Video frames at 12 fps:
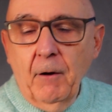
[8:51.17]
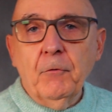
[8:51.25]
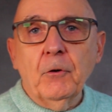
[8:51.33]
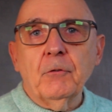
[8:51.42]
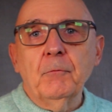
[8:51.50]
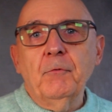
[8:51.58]
I've
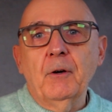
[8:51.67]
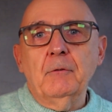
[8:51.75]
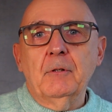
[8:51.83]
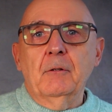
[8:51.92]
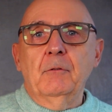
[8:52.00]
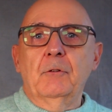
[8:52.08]
got some
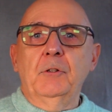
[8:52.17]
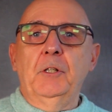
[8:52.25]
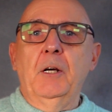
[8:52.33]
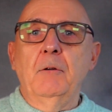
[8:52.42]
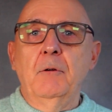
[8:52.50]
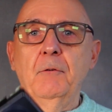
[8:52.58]
photos to
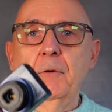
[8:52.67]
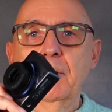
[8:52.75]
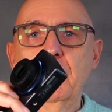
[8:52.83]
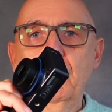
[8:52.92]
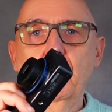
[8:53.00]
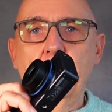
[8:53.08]
show you
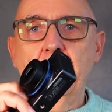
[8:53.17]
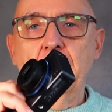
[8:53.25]
with